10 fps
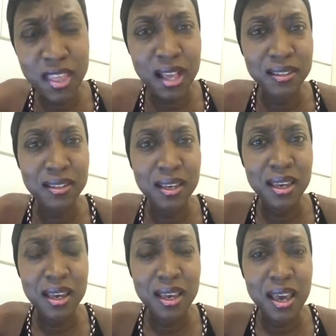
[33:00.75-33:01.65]
that.
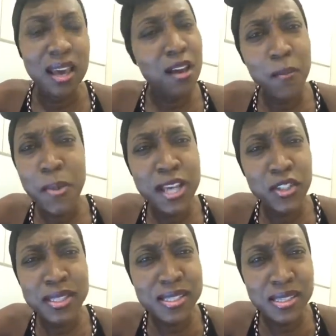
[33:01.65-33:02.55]

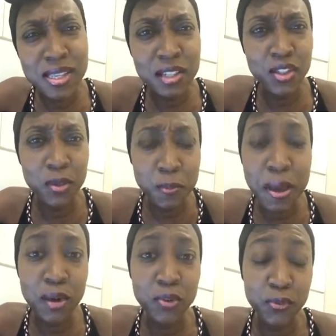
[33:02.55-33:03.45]
Compassion is such a
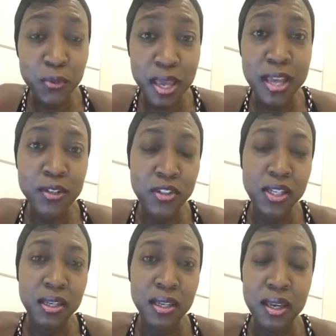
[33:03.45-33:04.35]
powerful
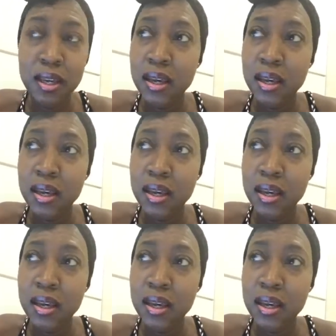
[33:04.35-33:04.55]
energy.